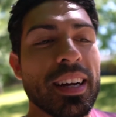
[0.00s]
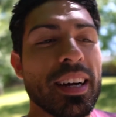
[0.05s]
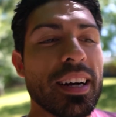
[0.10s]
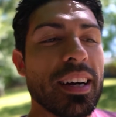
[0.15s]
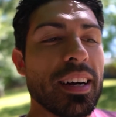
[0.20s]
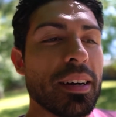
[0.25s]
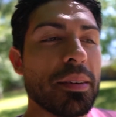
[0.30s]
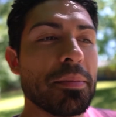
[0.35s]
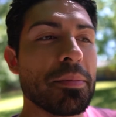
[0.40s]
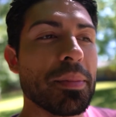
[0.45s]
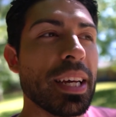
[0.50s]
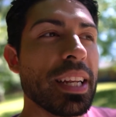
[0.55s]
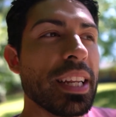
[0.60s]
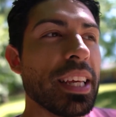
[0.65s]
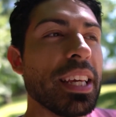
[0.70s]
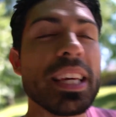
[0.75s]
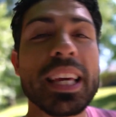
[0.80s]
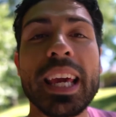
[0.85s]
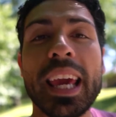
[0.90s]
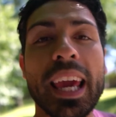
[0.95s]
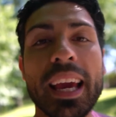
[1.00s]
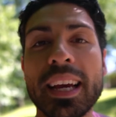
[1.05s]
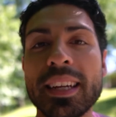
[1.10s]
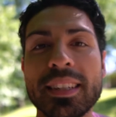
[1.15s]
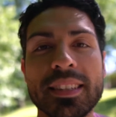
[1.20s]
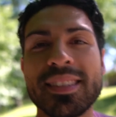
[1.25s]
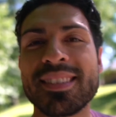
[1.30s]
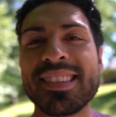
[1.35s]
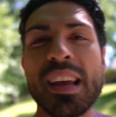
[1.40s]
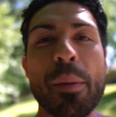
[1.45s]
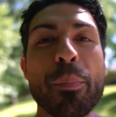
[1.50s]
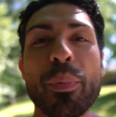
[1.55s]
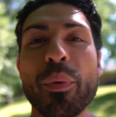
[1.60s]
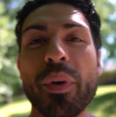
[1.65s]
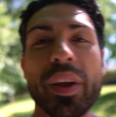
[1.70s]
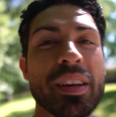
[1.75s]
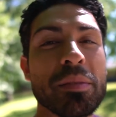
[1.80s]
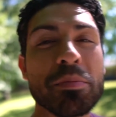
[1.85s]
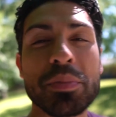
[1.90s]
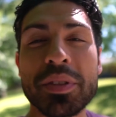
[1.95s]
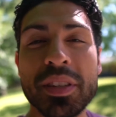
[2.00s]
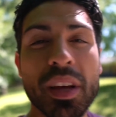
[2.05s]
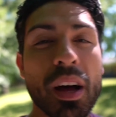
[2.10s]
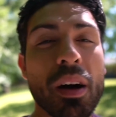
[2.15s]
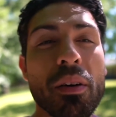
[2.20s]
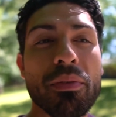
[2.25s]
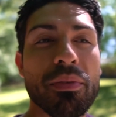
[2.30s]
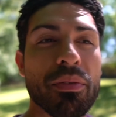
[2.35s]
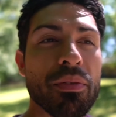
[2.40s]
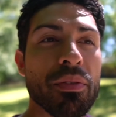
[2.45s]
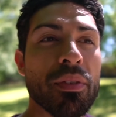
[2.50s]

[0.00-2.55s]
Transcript: Um, and he can't separate himself,